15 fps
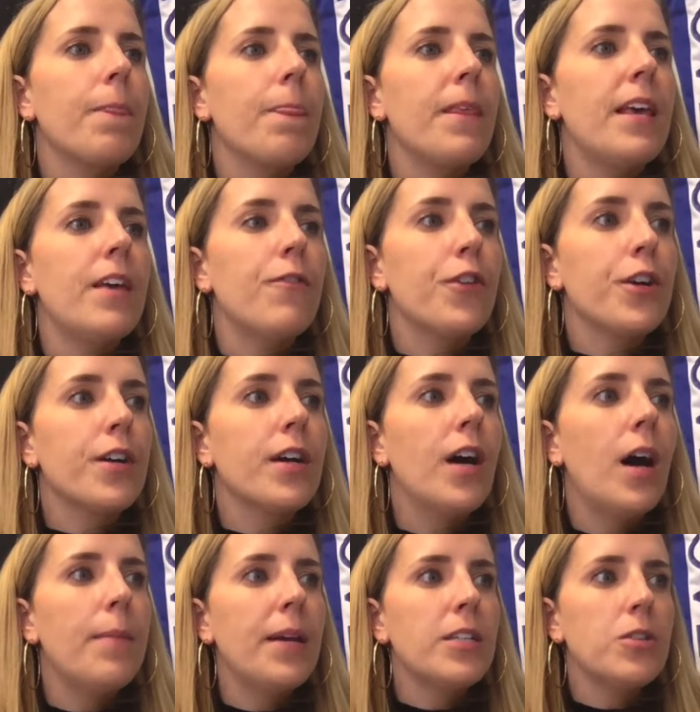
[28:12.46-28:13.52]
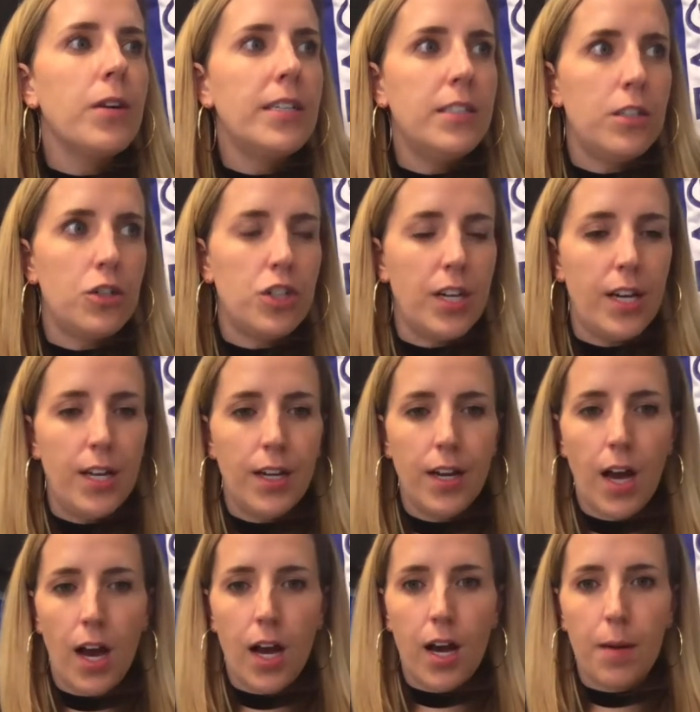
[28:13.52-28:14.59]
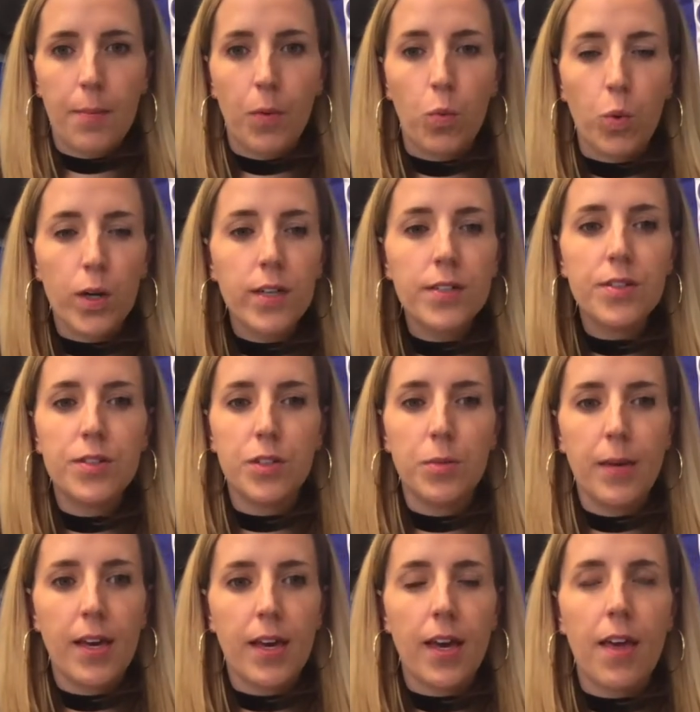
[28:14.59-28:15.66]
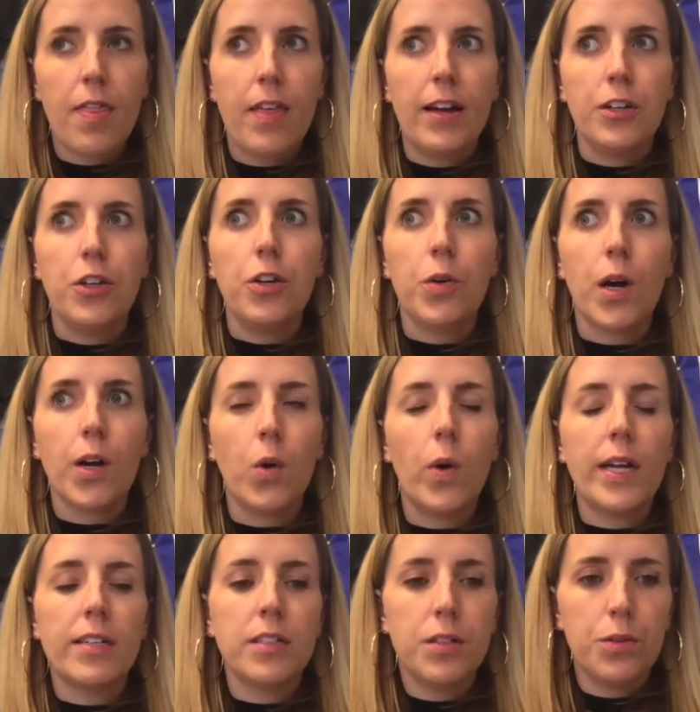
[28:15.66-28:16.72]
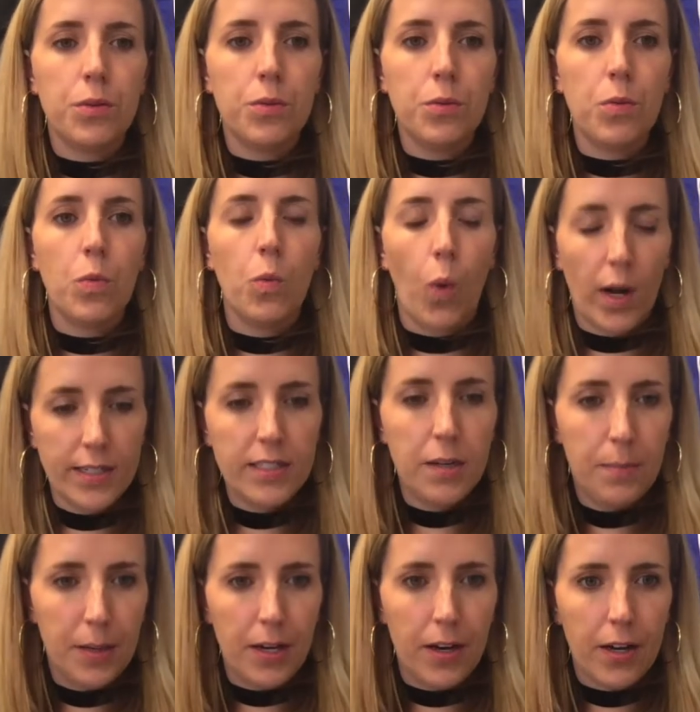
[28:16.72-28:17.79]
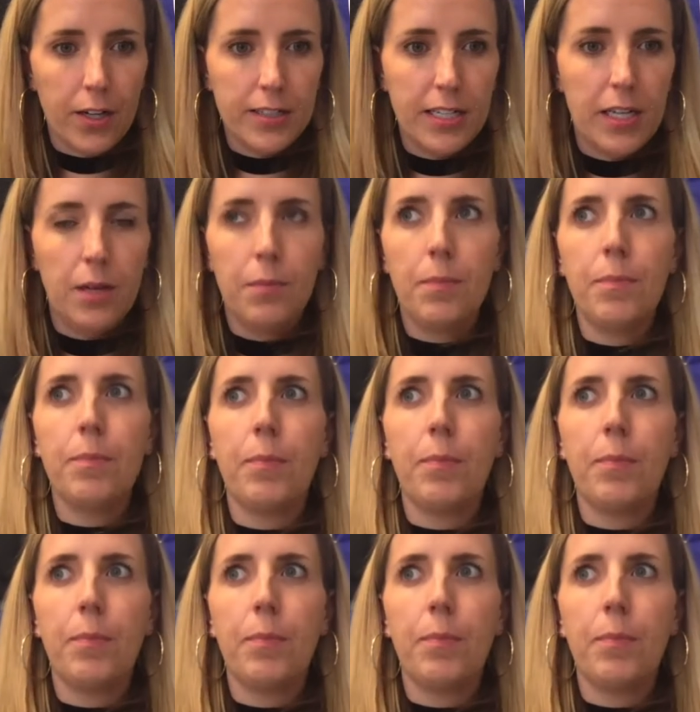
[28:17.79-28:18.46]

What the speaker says: If you're coming to audition, we're assuming that you are going to want to be on our team.